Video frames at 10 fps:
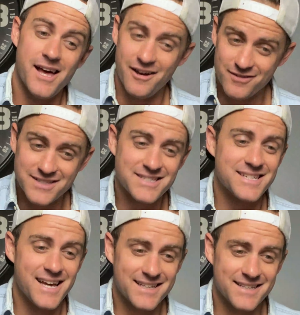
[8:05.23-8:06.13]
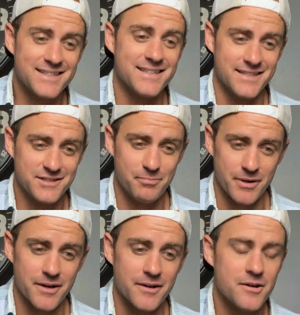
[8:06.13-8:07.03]
Every second gets
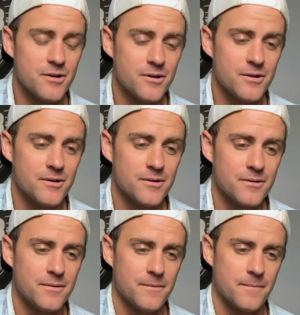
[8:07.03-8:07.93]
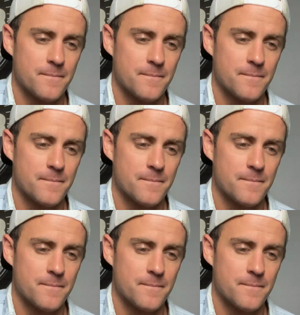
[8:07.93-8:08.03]
better.